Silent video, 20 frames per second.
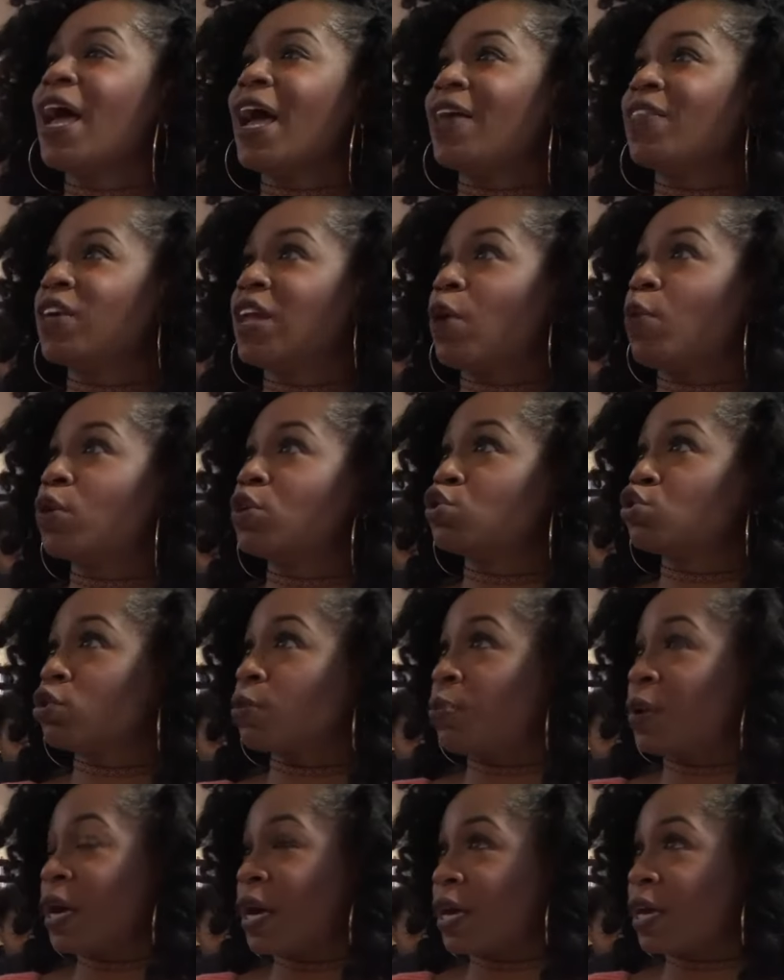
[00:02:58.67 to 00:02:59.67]
And then I wanna do
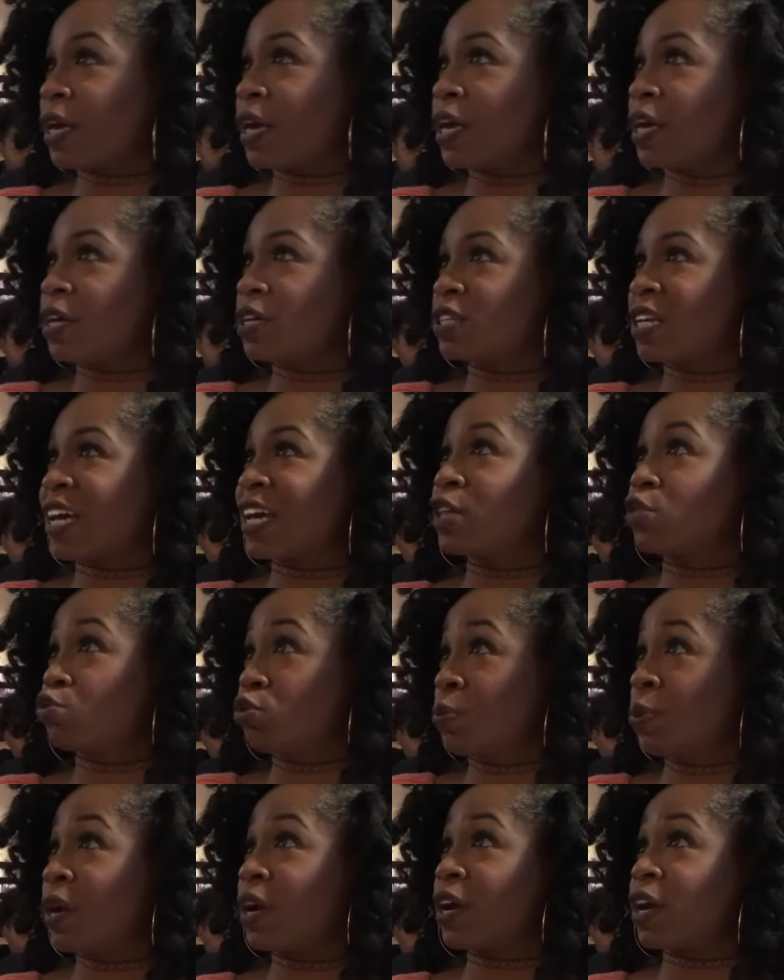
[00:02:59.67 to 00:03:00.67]
the pancakes. I get
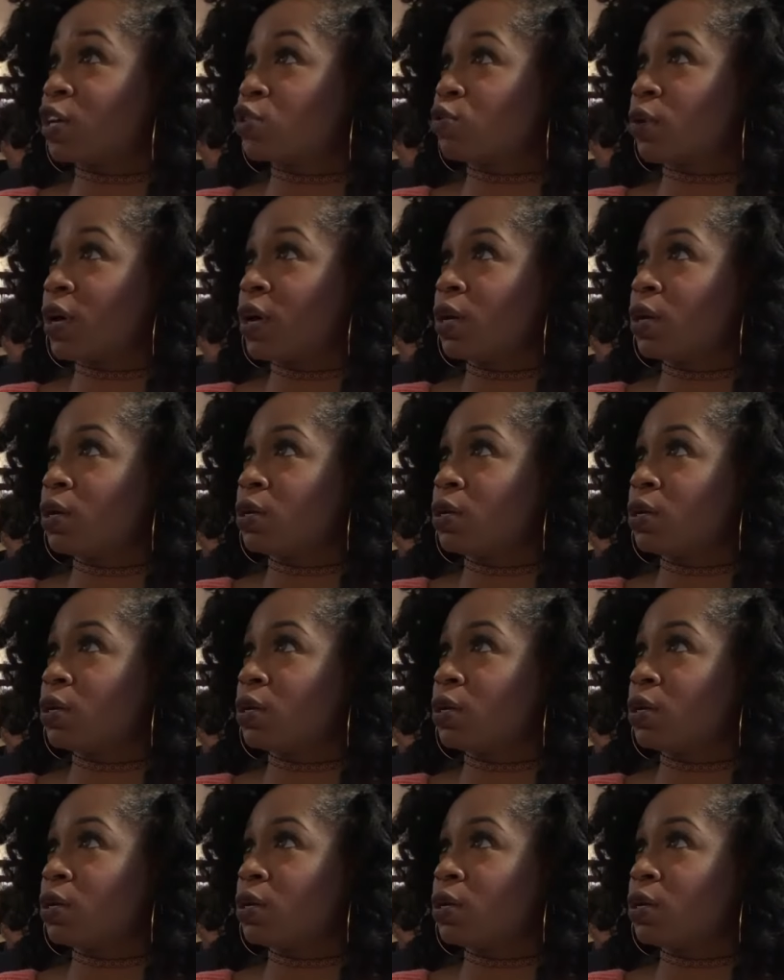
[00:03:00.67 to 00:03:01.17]
three pancakes, right?